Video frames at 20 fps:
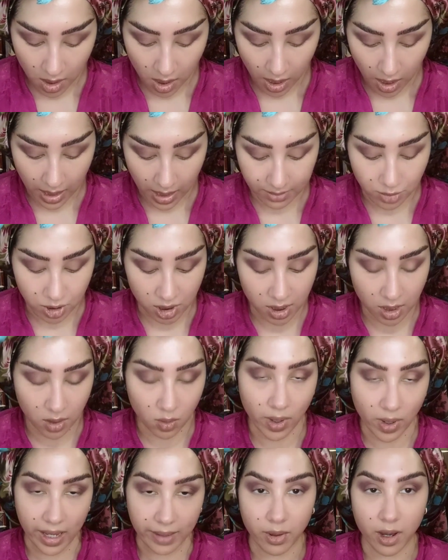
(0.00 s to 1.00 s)
I'm just going to
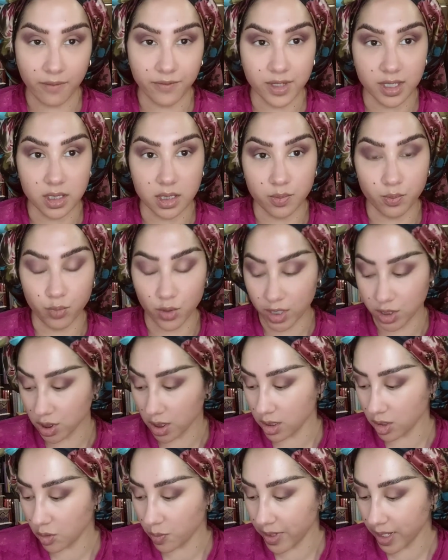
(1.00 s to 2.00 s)
wipe off this brush a
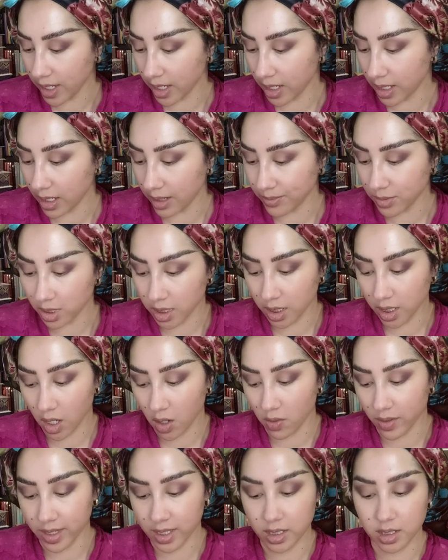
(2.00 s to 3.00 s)
little bit, and I'm going to go
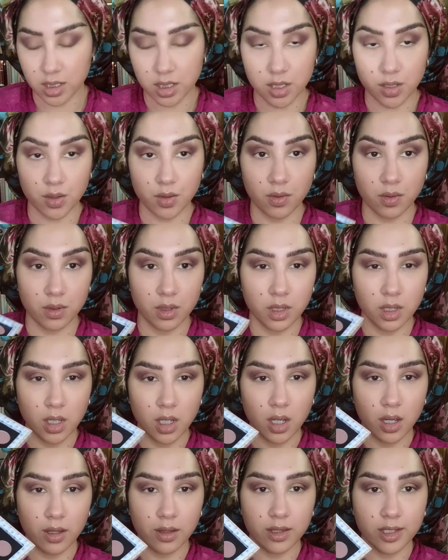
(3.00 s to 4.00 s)
into
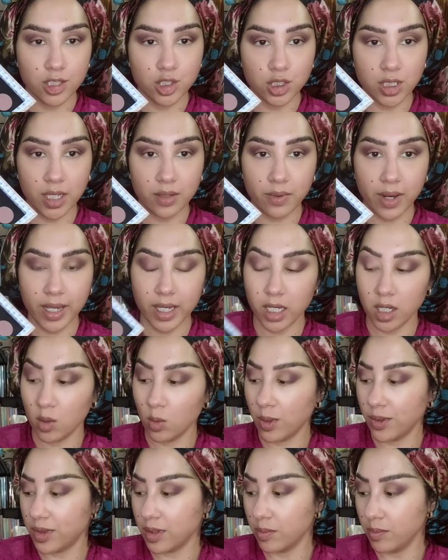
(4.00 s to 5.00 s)
this shade right here with
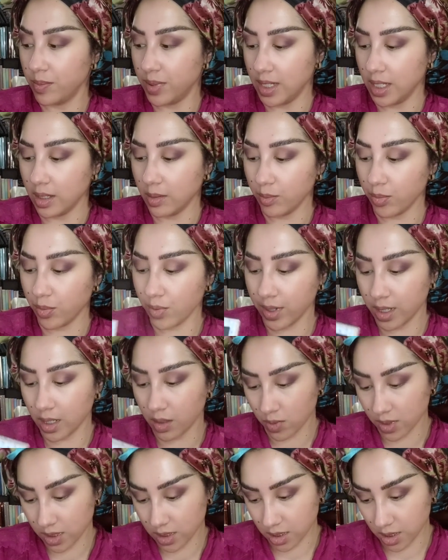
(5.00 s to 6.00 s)
the B imprint. What
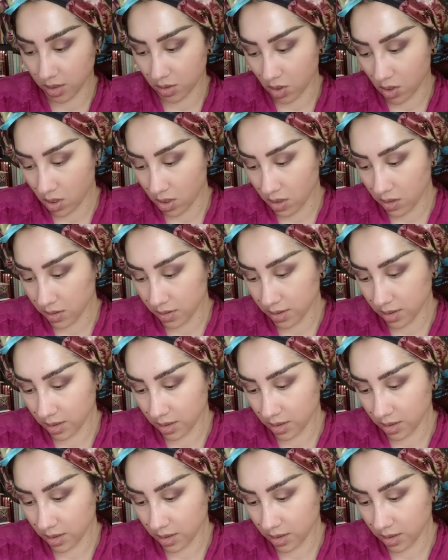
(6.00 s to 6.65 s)
is it called?